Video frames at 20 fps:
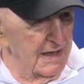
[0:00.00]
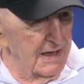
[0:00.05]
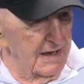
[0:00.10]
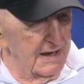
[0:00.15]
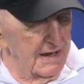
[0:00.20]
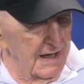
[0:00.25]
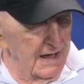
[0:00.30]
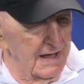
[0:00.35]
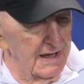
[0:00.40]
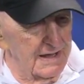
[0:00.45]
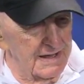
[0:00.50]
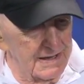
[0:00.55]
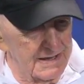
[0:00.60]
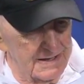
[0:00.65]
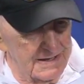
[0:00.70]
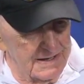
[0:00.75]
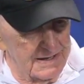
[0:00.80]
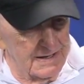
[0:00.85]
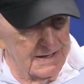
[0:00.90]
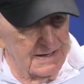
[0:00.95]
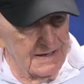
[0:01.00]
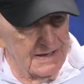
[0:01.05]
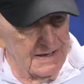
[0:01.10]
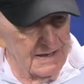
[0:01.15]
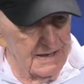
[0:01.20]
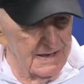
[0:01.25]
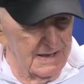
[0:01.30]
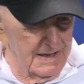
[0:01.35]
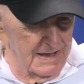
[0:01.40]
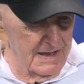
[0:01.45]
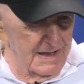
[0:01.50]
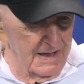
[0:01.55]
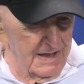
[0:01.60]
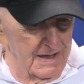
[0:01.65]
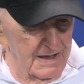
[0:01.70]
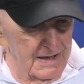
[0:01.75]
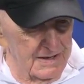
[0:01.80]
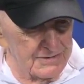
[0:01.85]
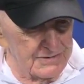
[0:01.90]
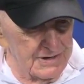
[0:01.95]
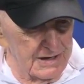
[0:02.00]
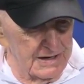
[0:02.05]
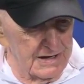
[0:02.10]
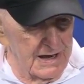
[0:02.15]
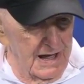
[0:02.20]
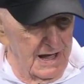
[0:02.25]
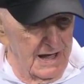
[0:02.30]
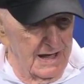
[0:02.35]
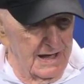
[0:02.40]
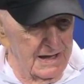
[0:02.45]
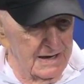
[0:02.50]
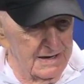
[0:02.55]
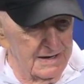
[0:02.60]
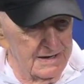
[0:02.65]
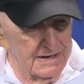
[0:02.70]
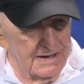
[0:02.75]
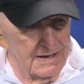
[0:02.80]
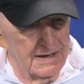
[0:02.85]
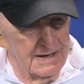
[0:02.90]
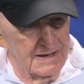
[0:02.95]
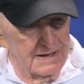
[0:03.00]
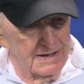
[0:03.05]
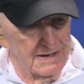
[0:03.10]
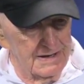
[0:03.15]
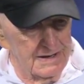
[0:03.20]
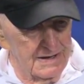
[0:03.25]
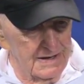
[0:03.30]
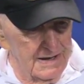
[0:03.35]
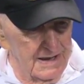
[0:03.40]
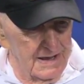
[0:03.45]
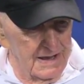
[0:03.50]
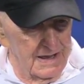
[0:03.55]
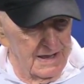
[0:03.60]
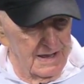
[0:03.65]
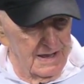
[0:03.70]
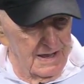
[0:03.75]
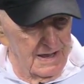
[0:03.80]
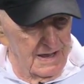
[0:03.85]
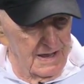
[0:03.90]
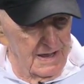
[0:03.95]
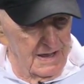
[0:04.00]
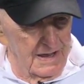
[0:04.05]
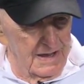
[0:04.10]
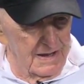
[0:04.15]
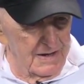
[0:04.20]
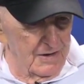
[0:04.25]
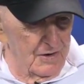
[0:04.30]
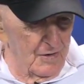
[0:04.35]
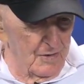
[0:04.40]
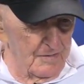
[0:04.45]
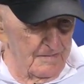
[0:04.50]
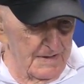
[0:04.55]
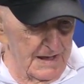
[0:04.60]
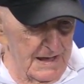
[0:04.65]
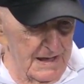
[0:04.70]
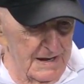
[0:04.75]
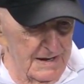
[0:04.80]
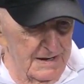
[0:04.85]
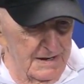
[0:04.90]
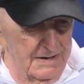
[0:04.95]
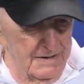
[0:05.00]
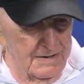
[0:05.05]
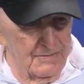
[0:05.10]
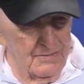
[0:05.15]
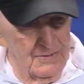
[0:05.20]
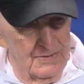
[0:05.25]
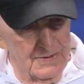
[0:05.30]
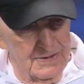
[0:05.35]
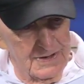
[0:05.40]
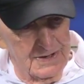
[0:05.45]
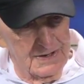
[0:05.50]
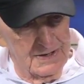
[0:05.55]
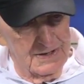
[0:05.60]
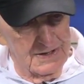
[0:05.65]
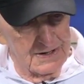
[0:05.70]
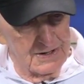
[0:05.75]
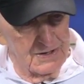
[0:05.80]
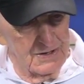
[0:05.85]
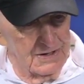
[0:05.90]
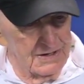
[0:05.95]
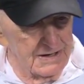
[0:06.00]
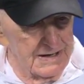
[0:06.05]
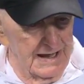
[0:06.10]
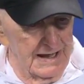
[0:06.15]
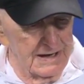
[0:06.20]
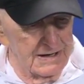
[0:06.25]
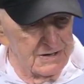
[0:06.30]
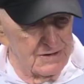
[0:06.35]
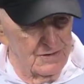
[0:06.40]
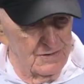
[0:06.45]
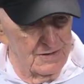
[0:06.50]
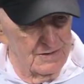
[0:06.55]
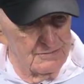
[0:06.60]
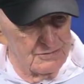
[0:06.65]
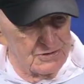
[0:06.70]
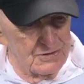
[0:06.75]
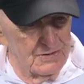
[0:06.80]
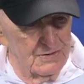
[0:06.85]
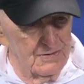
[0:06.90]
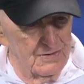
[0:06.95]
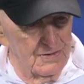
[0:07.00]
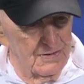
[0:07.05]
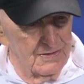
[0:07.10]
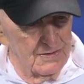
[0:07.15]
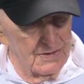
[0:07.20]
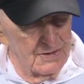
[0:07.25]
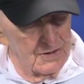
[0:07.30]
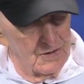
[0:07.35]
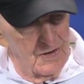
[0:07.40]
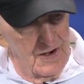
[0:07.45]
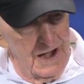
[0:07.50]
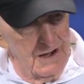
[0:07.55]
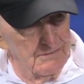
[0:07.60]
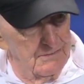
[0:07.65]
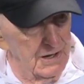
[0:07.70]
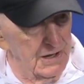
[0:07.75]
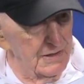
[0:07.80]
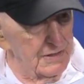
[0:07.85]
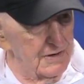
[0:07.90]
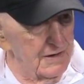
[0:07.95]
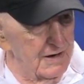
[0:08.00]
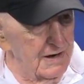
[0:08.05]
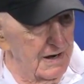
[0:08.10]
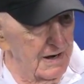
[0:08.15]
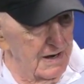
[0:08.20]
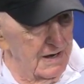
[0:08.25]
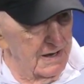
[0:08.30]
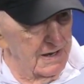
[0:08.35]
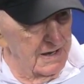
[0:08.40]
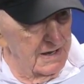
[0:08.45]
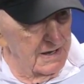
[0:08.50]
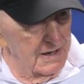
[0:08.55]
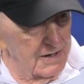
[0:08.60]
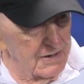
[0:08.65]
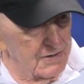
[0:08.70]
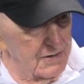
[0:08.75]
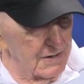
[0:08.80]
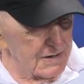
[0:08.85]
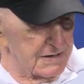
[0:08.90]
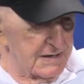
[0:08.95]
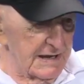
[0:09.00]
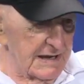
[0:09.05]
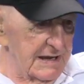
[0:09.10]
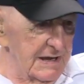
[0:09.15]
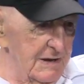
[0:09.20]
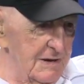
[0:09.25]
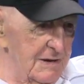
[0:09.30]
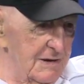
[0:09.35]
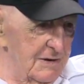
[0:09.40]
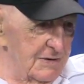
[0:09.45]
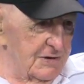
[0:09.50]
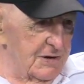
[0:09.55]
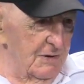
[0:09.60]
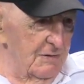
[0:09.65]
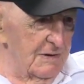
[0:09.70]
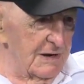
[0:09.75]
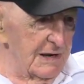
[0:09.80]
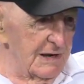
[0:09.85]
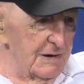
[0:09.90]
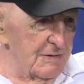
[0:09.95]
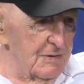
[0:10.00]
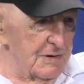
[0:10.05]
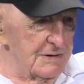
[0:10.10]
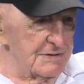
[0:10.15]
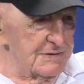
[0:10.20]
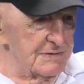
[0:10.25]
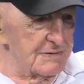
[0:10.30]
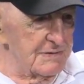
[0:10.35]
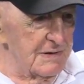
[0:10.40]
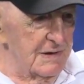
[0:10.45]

And she died, and the old man couldn't tend to her, so the grandmother took the kid, two little ones.